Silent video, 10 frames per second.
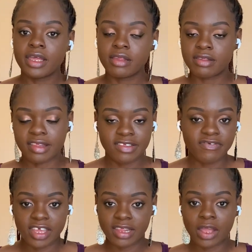
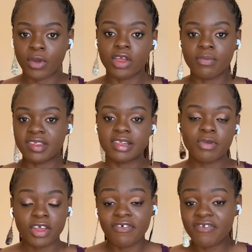certificate. Like when
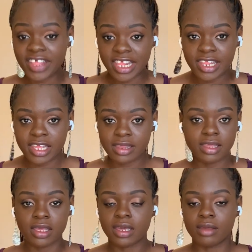you're filling in
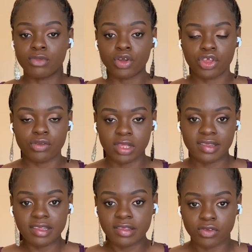the
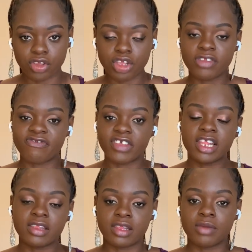details, you need to fill in
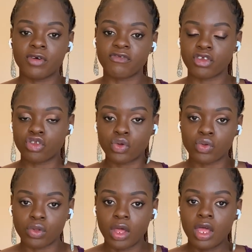the name of your
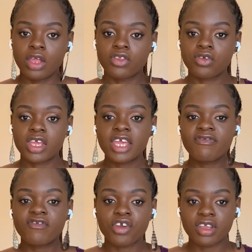school. So if,
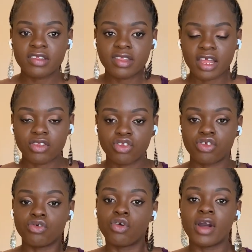for instance, you
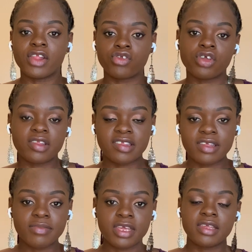go and do your
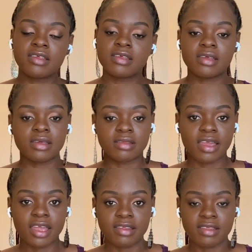TB
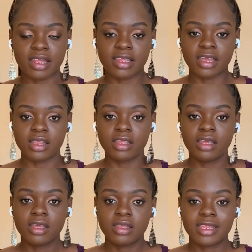test and then
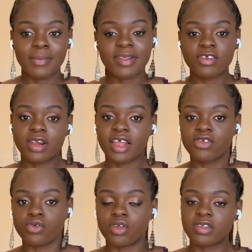that particular
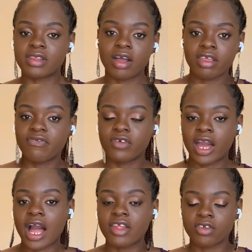school doesn't now give you
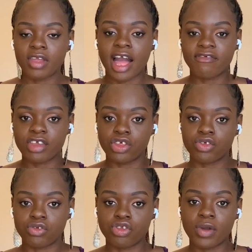CAS or you have
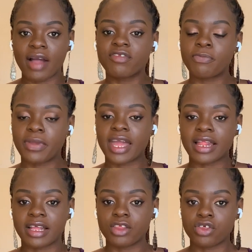issues, you have to pay an
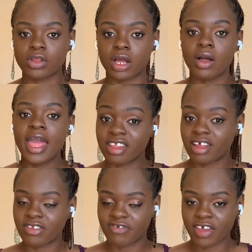additional
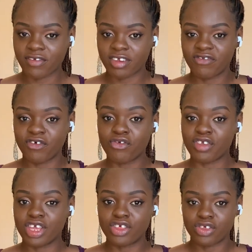8,500 for
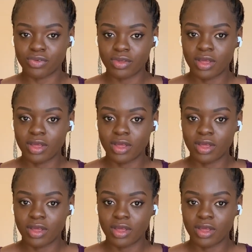reissue.